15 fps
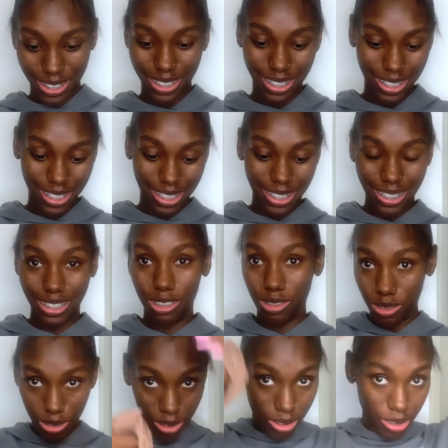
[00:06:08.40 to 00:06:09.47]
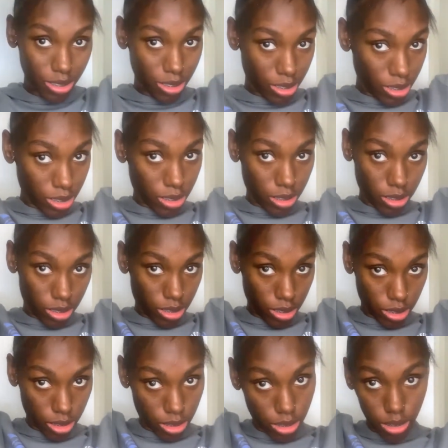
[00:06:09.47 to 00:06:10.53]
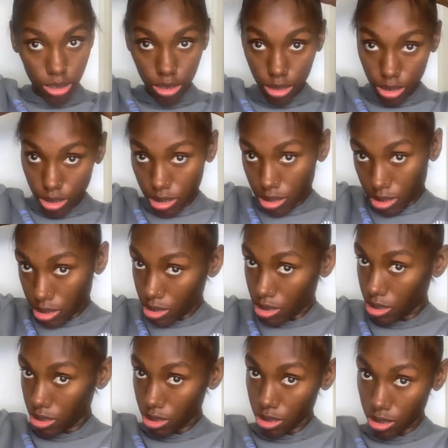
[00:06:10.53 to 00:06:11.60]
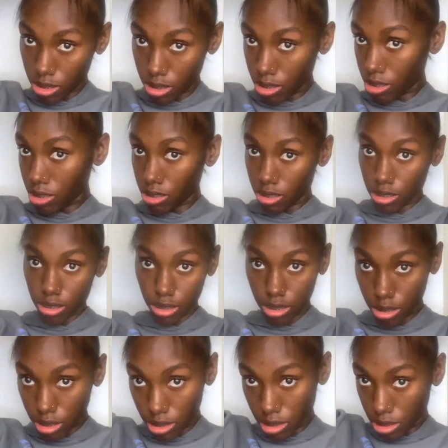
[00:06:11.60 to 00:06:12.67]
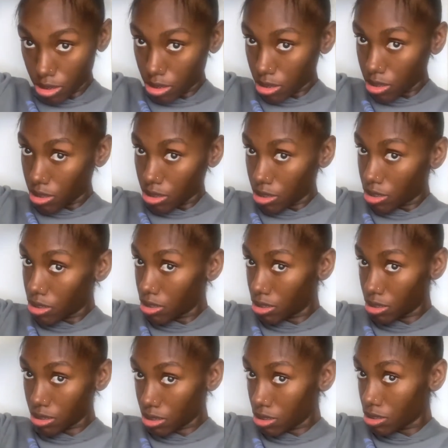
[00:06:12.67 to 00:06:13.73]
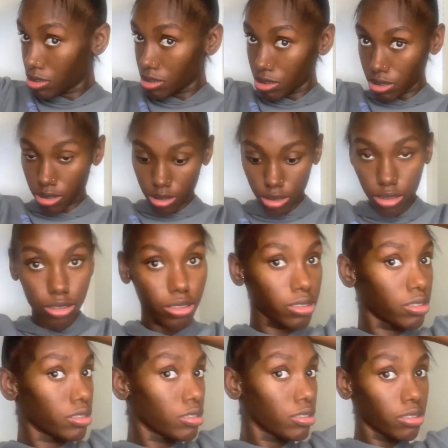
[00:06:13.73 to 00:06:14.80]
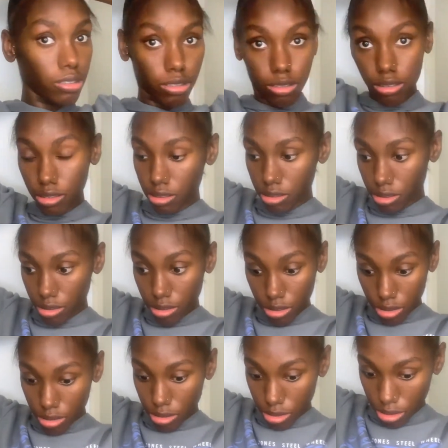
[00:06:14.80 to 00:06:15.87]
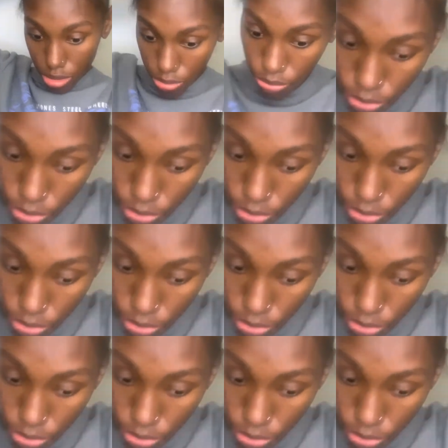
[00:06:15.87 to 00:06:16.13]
is you want to get a cap or something that you wrap around your ponytail to secure it. Because I am